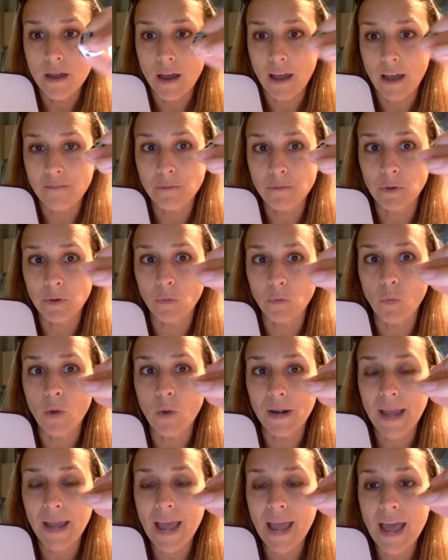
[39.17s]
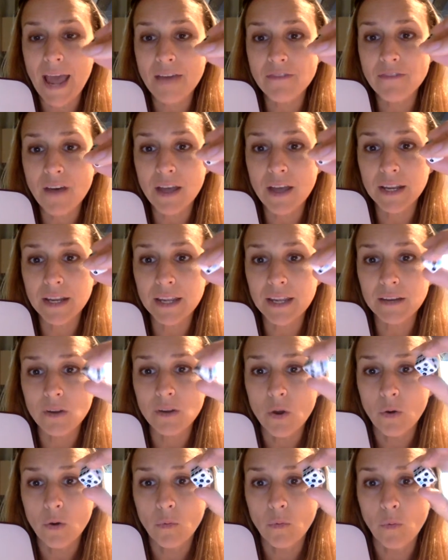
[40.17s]
I've put 1/2 on it,
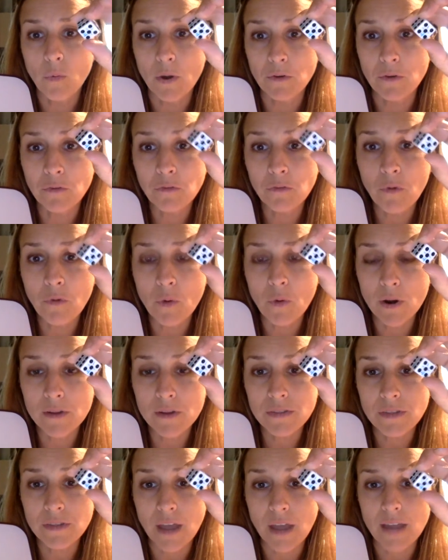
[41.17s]
1/4.